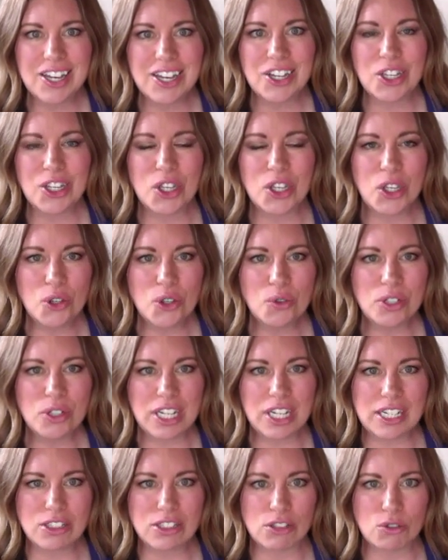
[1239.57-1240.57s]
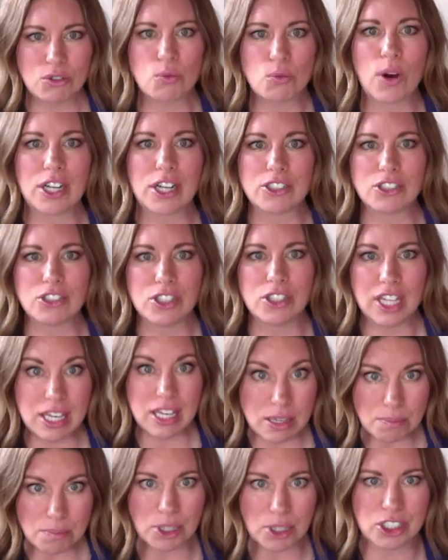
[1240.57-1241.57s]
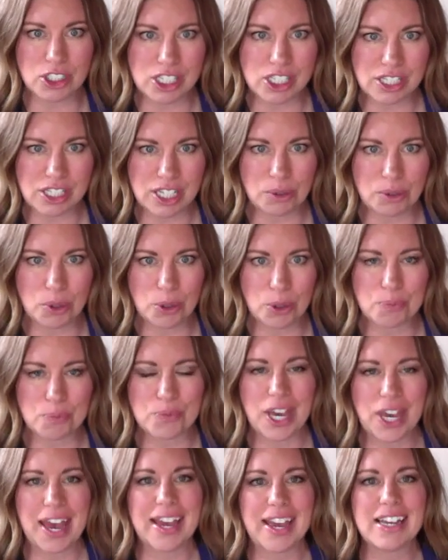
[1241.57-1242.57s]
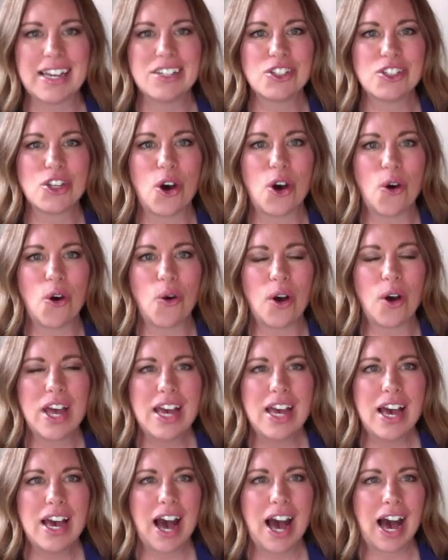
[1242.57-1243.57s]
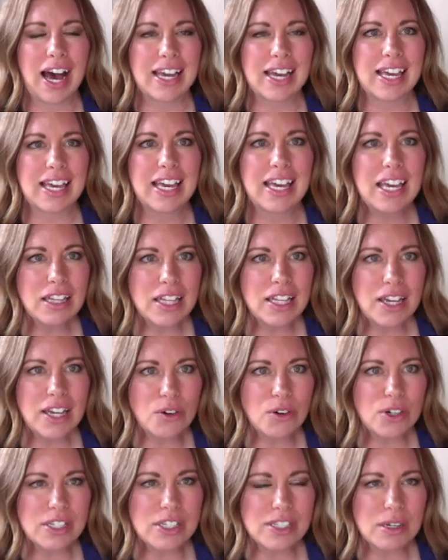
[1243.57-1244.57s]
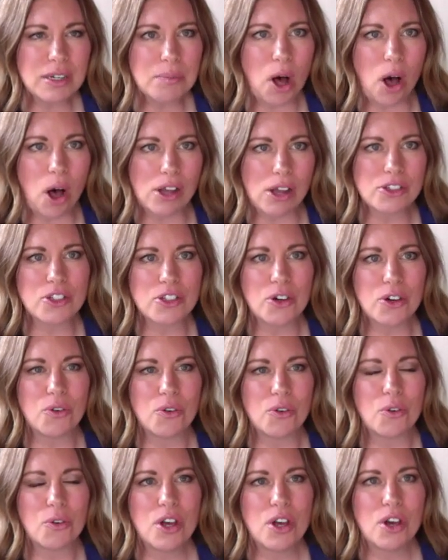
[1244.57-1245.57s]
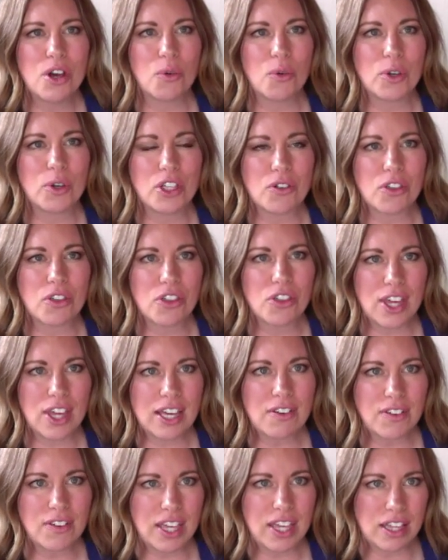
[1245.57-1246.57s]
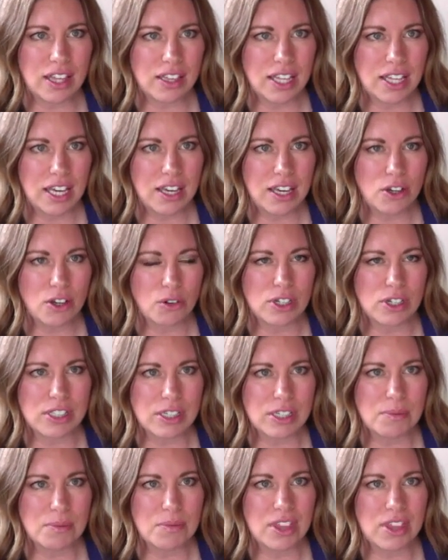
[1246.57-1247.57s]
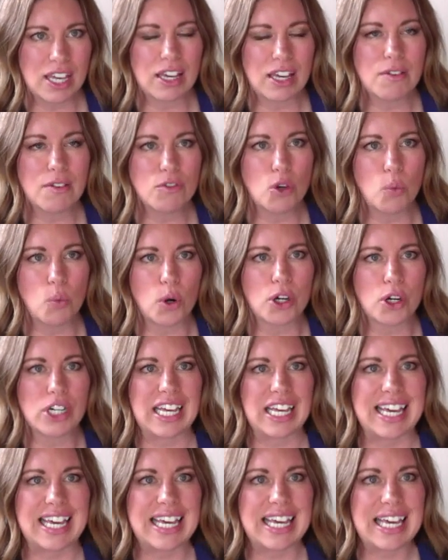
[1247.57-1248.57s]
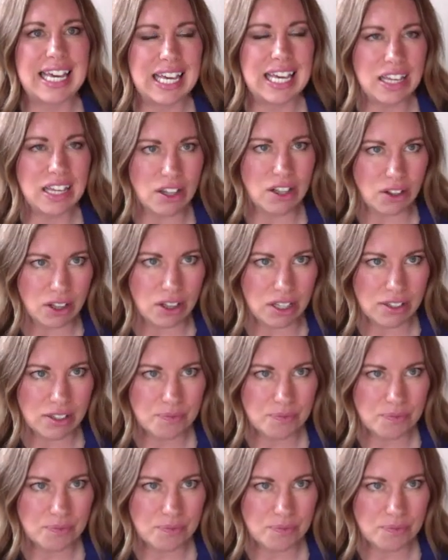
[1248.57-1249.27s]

you need to run to the emergency room, okay? So helichrysum also, when you think of helichrysum, think of the word heal.